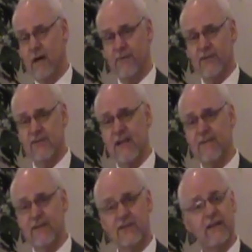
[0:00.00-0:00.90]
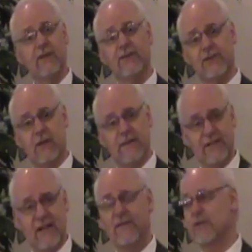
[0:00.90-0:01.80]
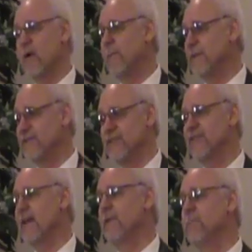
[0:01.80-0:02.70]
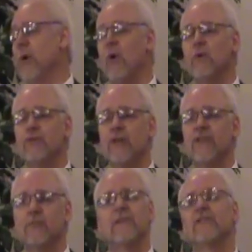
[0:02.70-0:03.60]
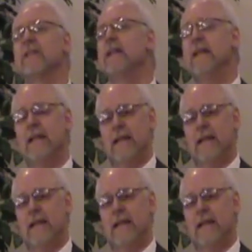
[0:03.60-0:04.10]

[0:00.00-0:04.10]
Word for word: Of the seventh seal, there's going to be seven trumpets and seven bowl judgments, and